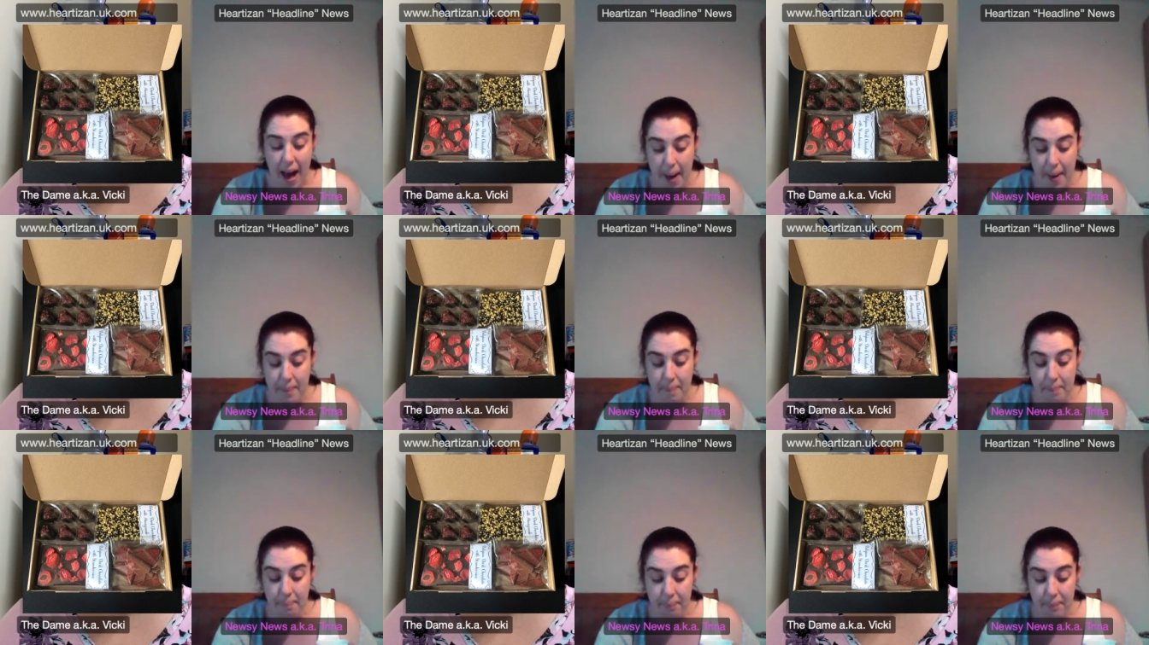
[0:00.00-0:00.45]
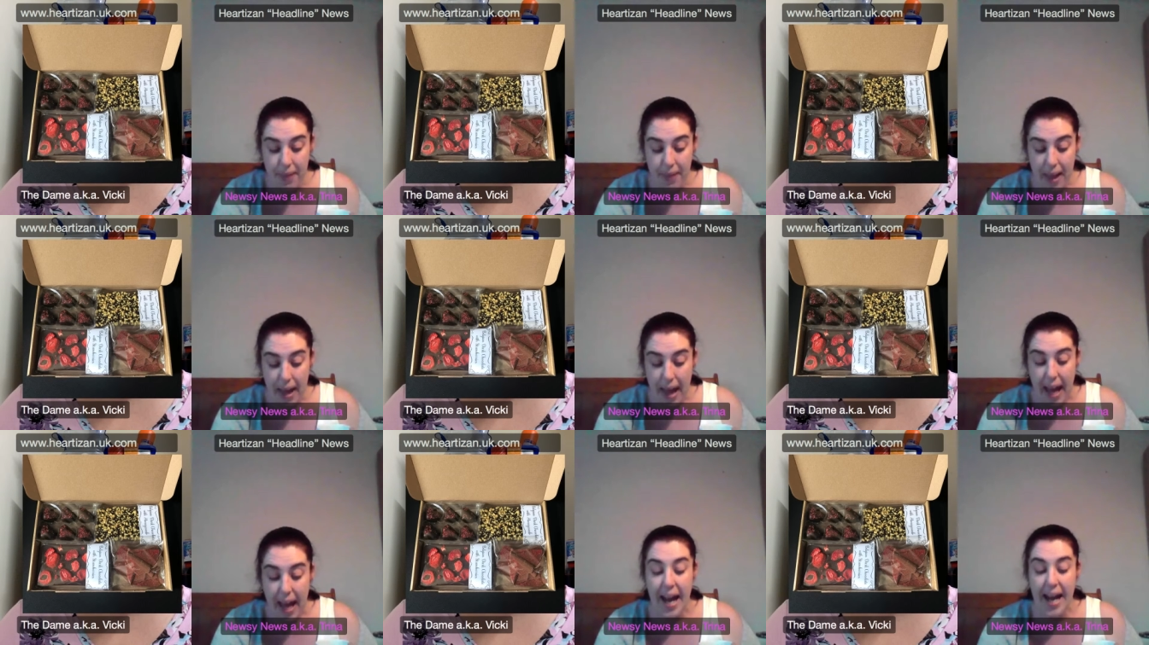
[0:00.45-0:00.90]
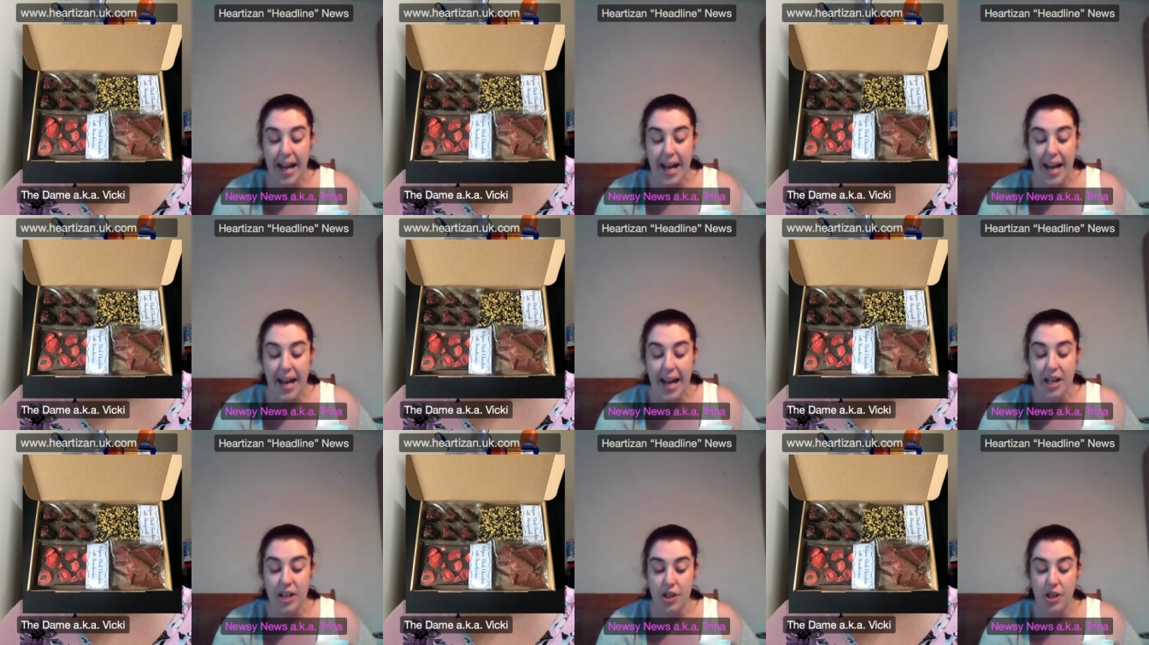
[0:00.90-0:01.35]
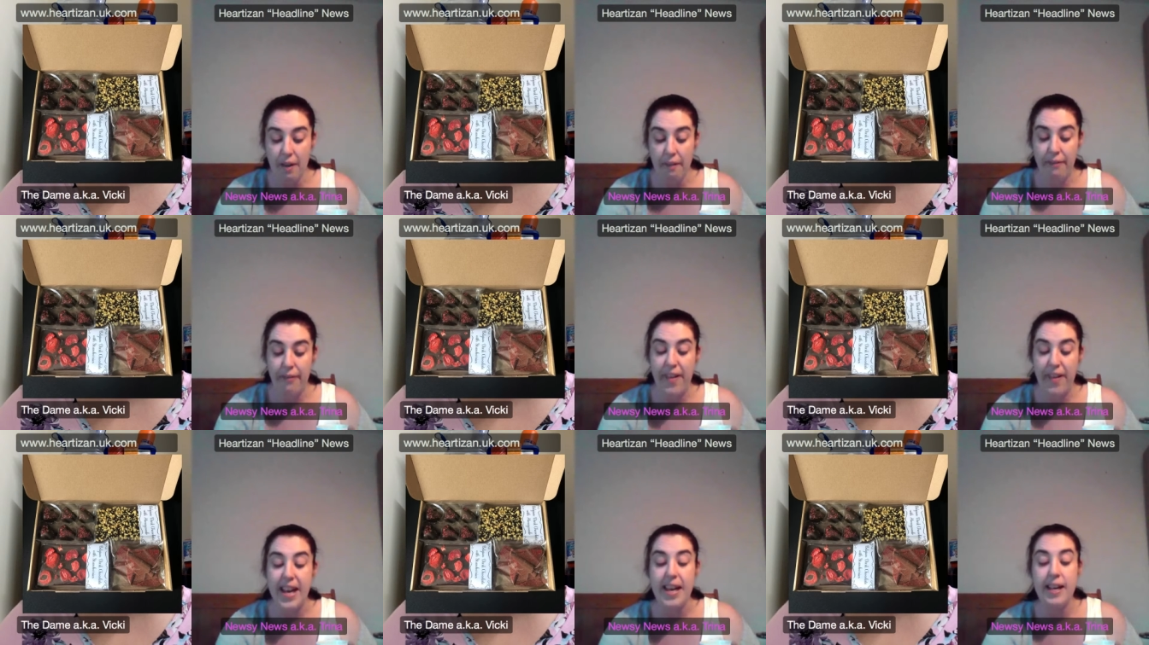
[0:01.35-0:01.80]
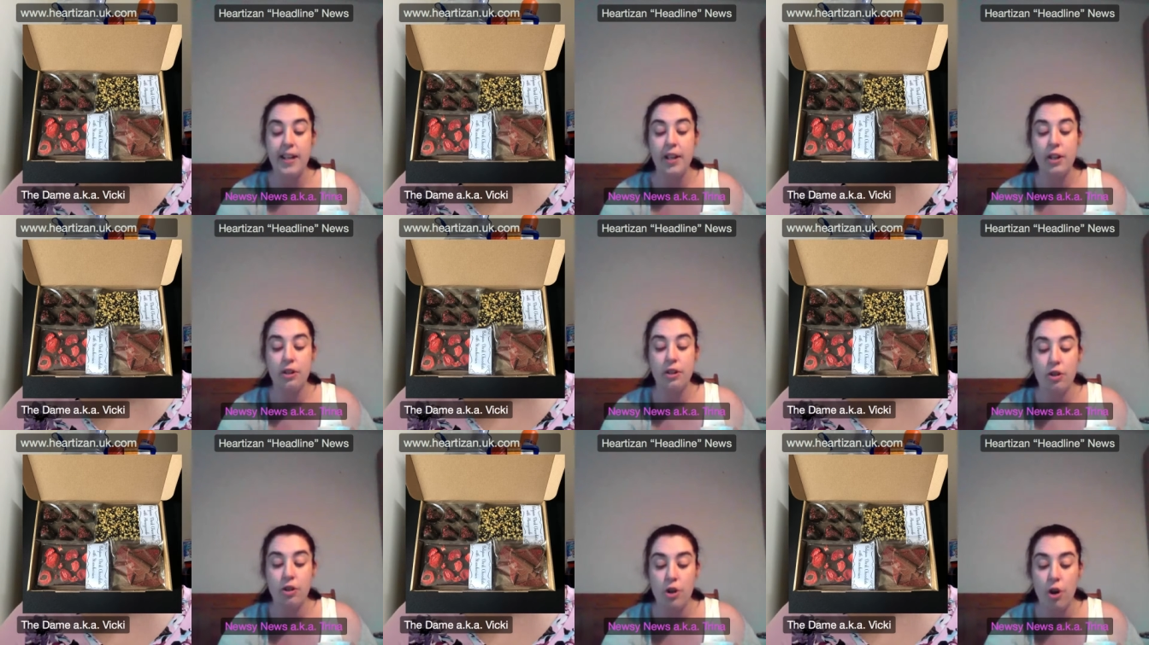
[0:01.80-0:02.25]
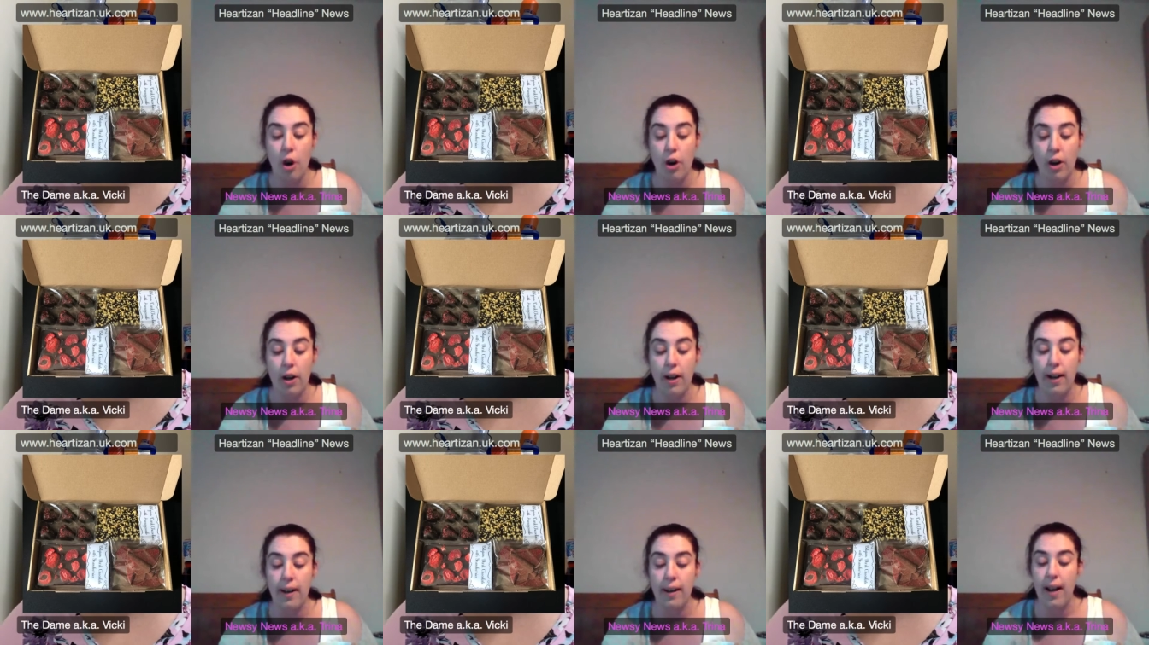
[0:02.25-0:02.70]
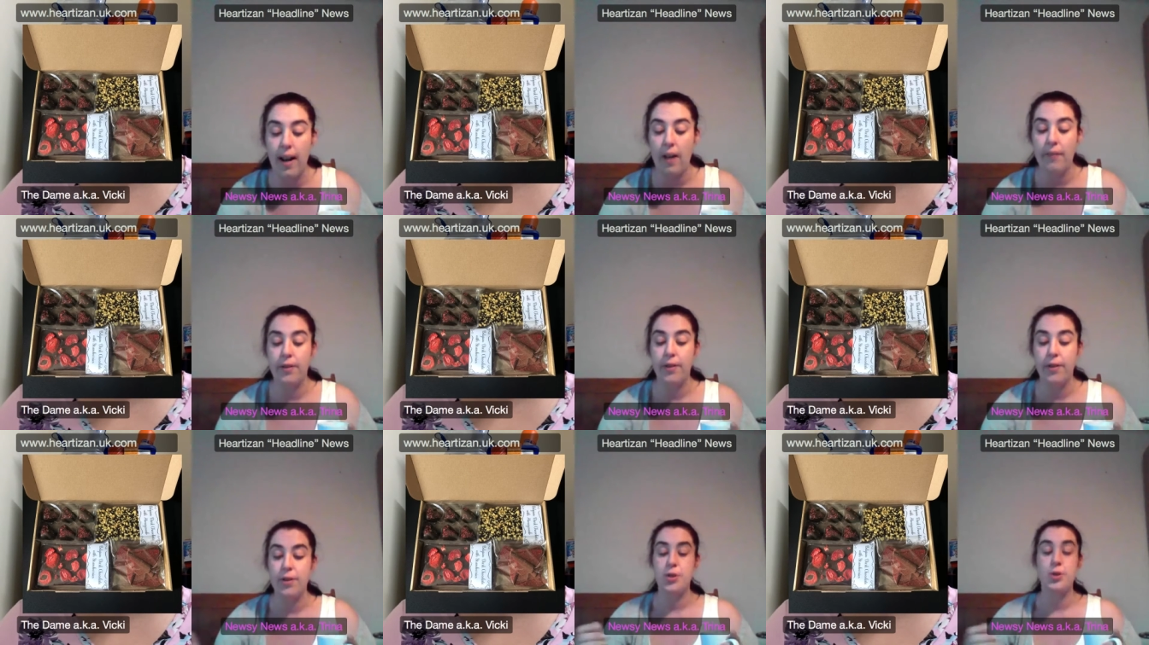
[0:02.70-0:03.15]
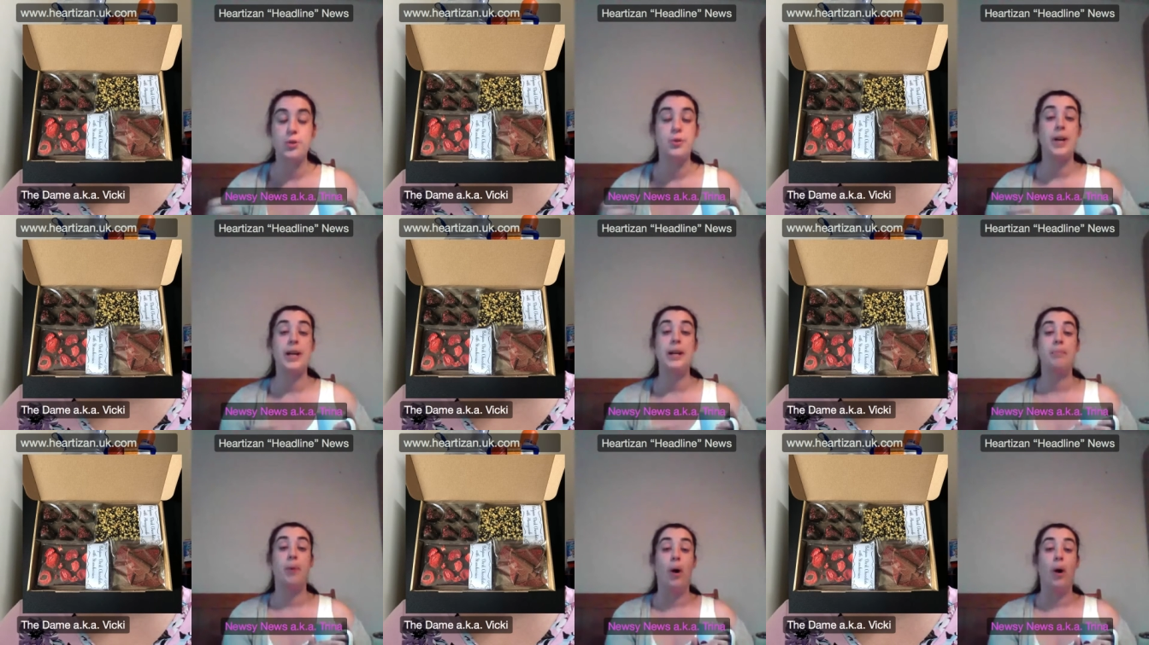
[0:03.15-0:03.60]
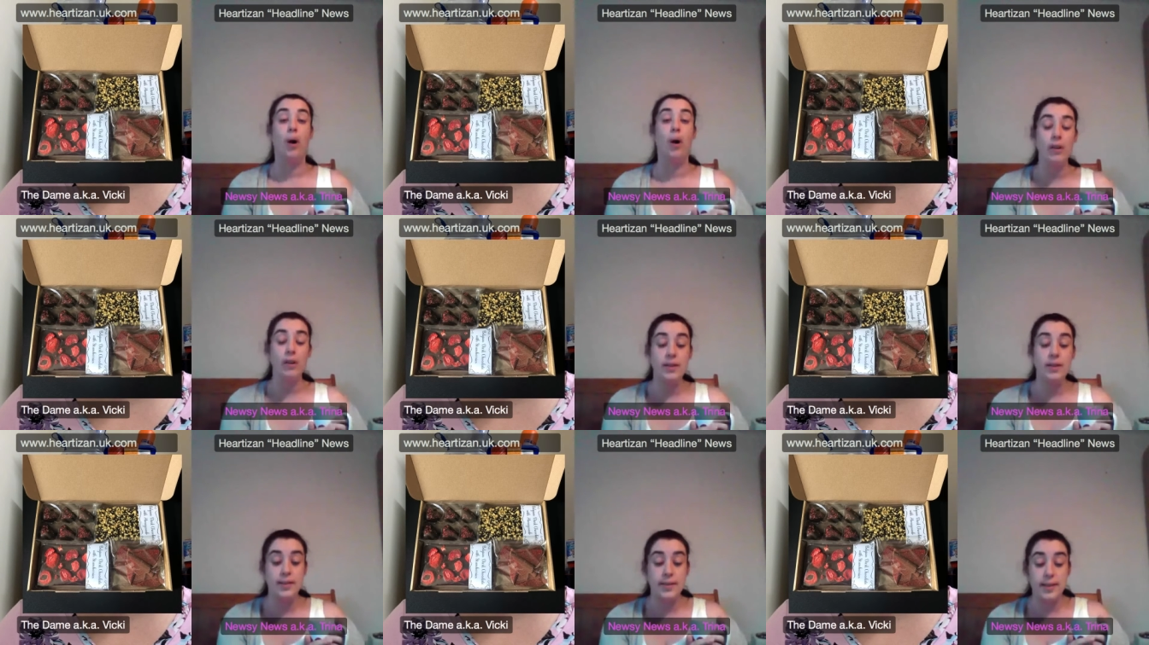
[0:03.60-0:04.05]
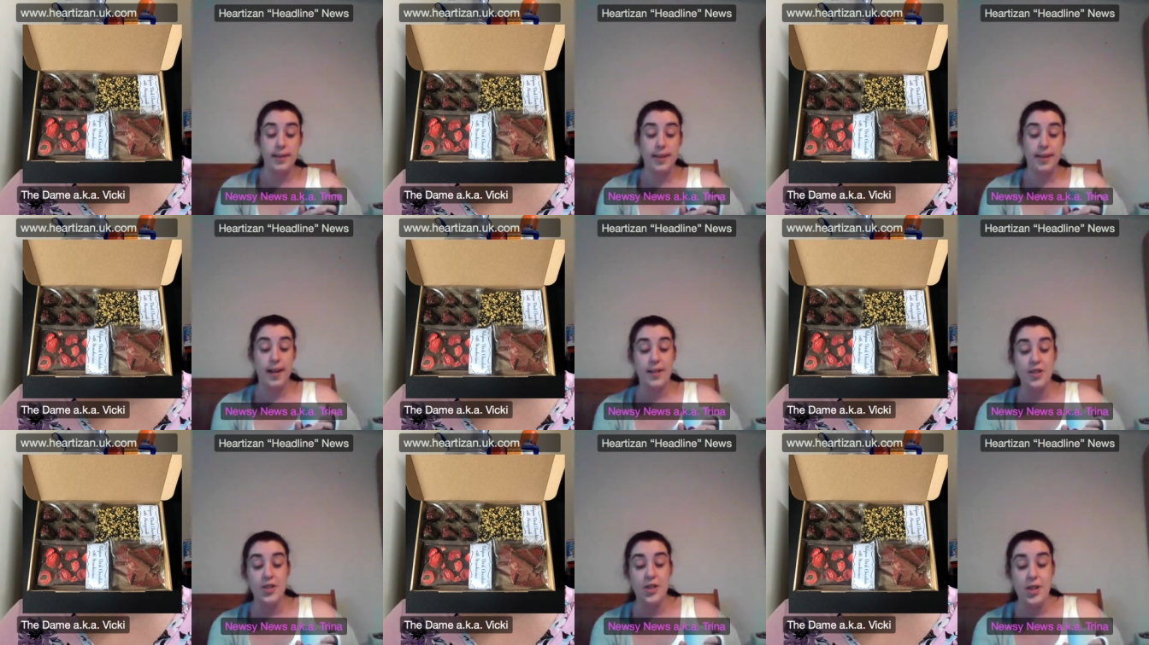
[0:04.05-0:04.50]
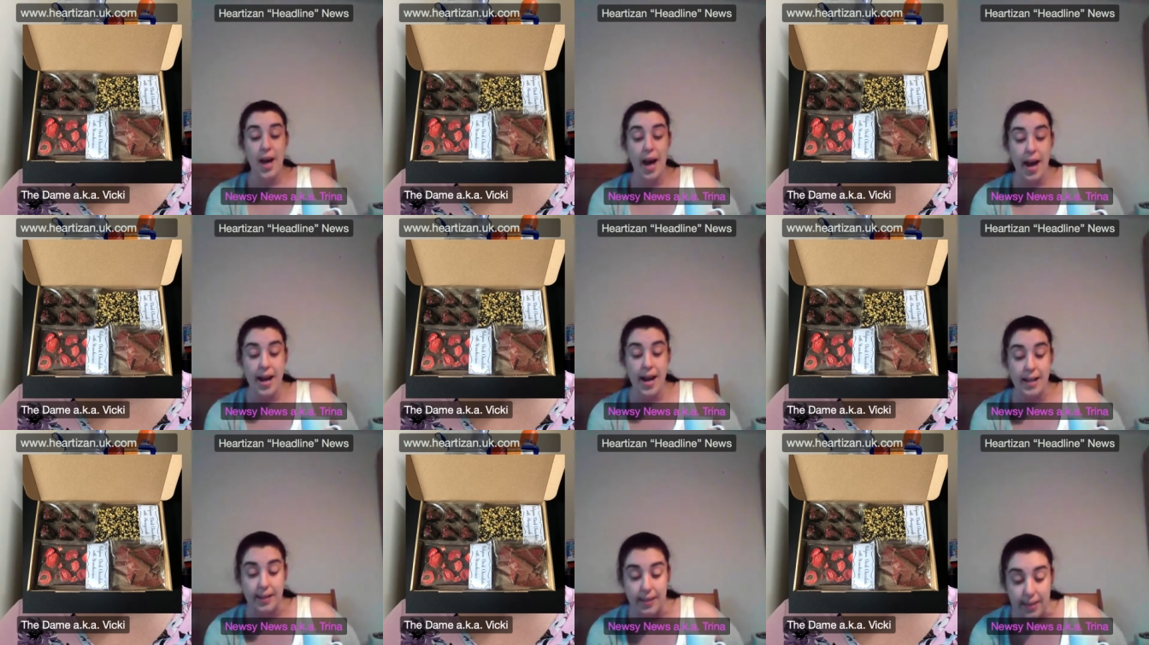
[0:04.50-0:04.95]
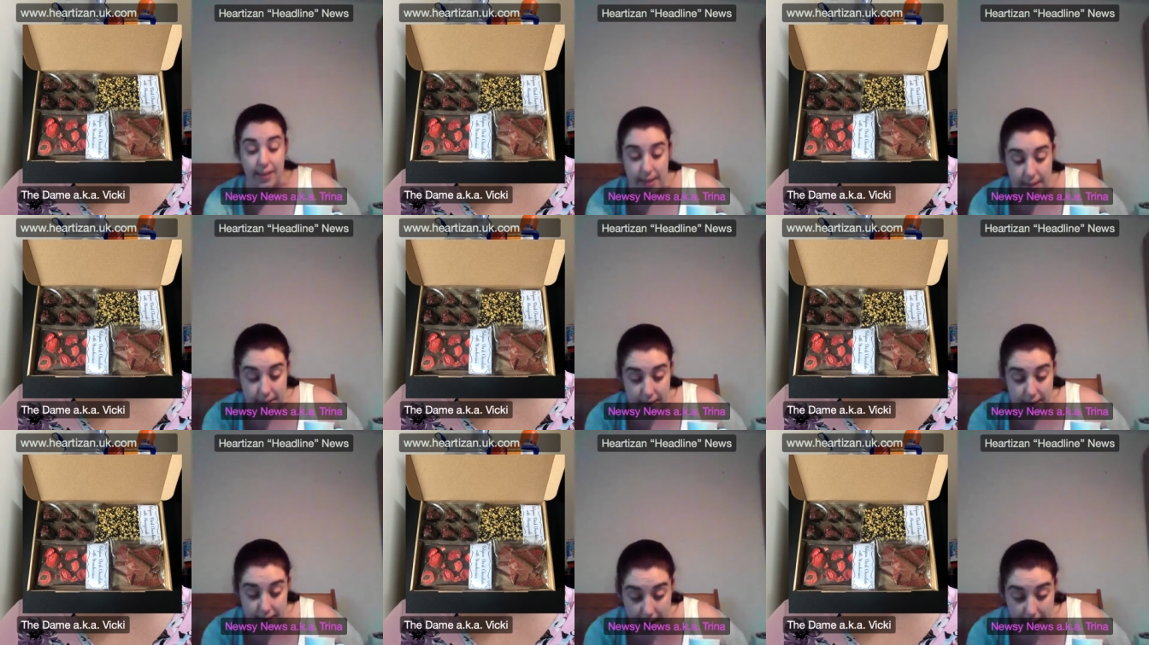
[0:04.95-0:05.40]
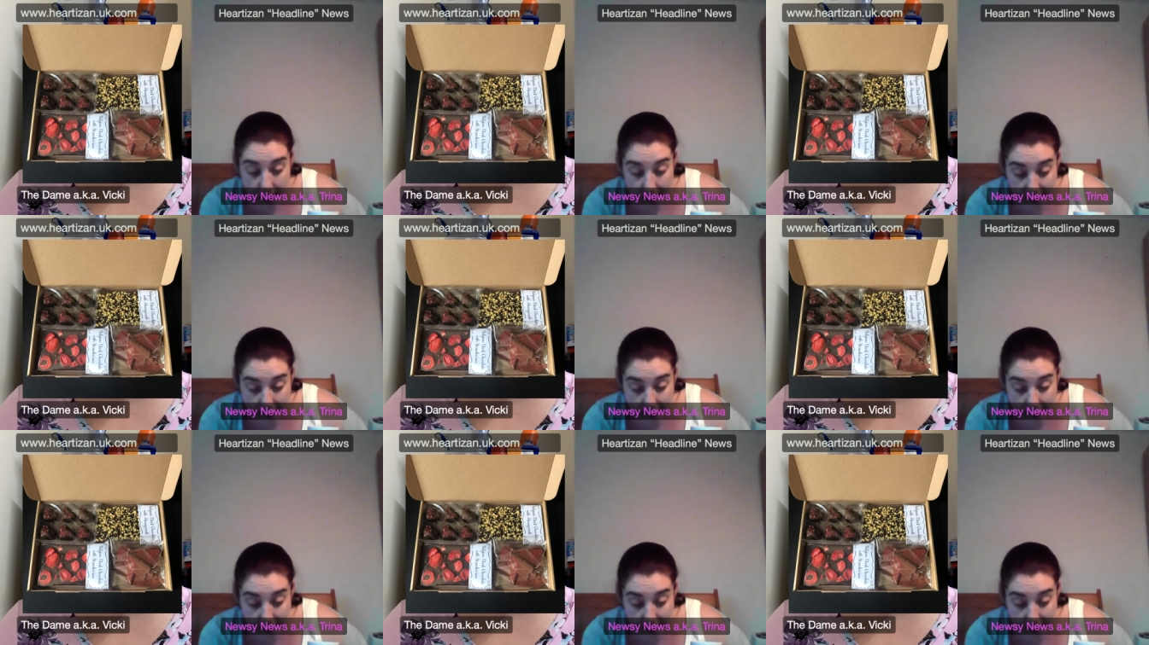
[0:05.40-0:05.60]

Um, each vegan chocolate lover's treat box contains